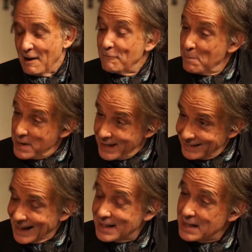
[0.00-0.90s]
For me,
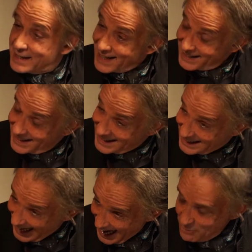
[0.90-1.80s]
that is a
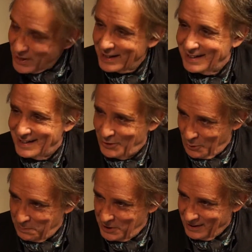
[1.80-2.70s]
direct
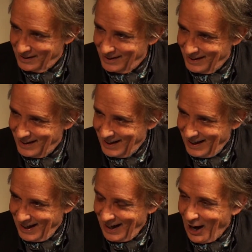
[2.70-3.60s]
description
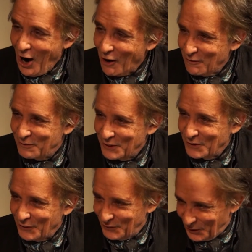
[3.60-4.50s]
of
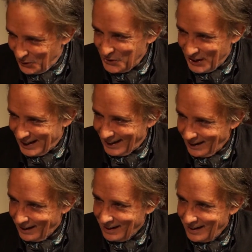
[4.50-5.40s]
the
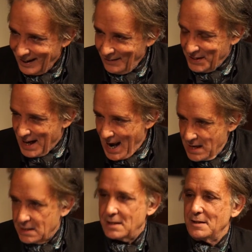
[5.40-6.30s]
Kundalini the
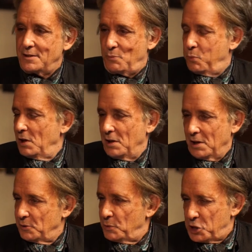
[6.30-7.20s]
essence
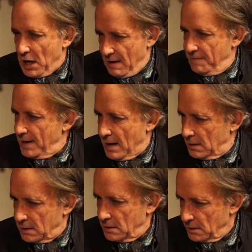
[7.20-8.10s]
word, whichever
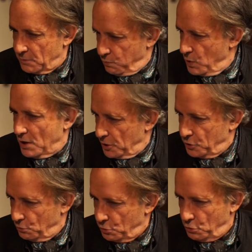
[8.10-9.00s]
essence word
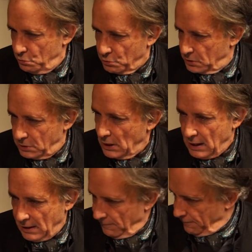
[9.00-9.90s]
you choose,
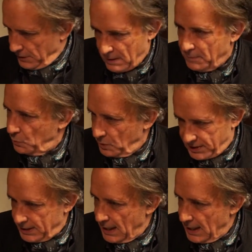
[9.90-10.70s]
and for him it was the